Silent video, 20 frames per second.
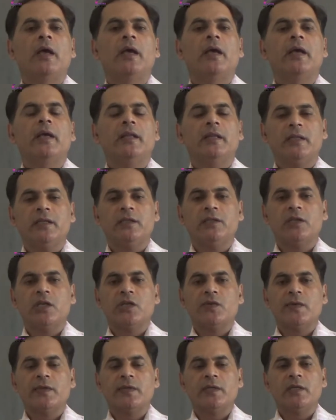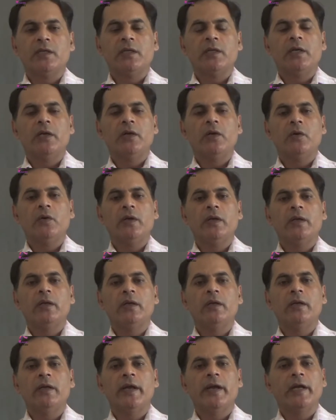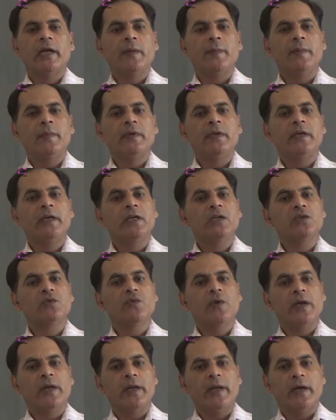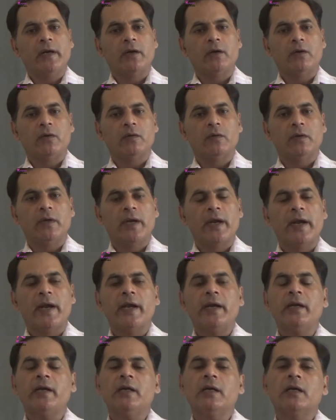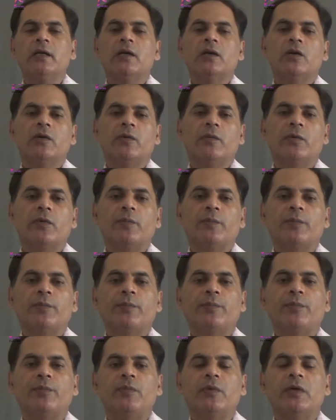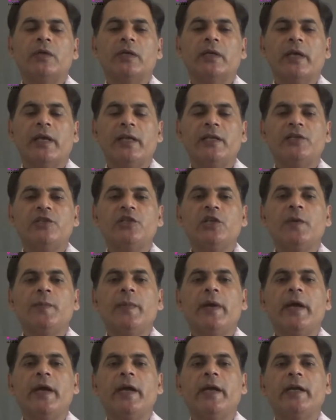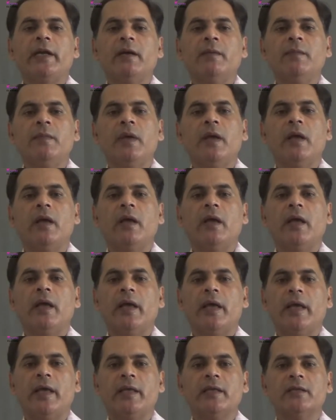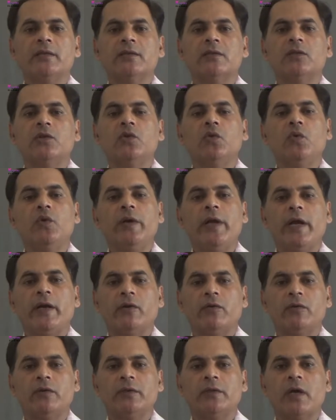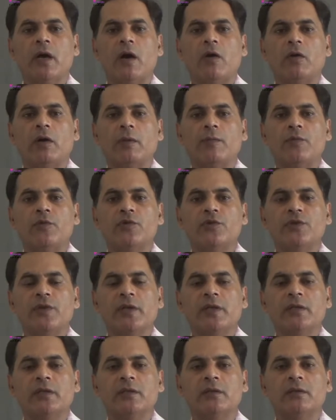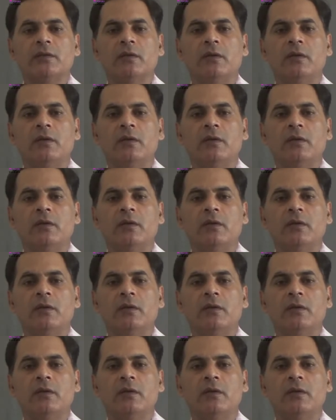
In this situation, chlorine atom needs one electron, and calcium atom has 2 electrons in the outermost shells.